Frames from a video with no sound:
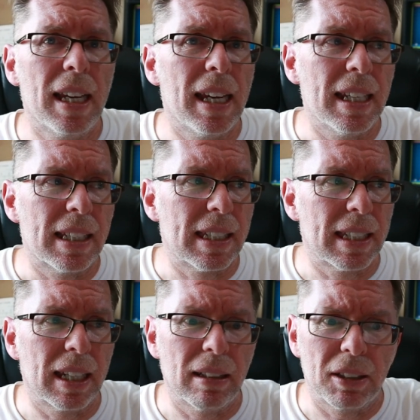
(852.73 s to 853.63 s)
it's
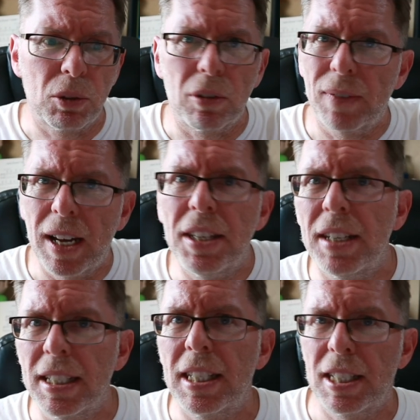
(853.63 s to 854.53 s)
uh, sort of
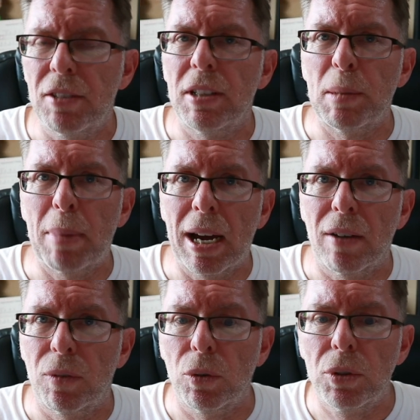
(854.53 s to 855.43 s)
unnecessarily
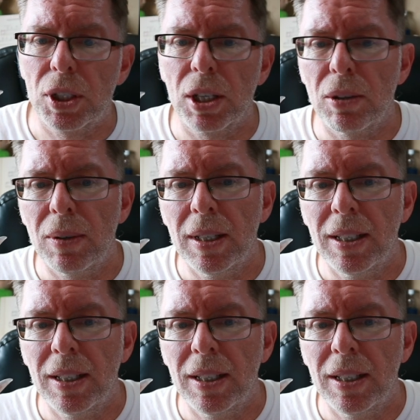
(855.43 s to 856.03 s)
powerful. So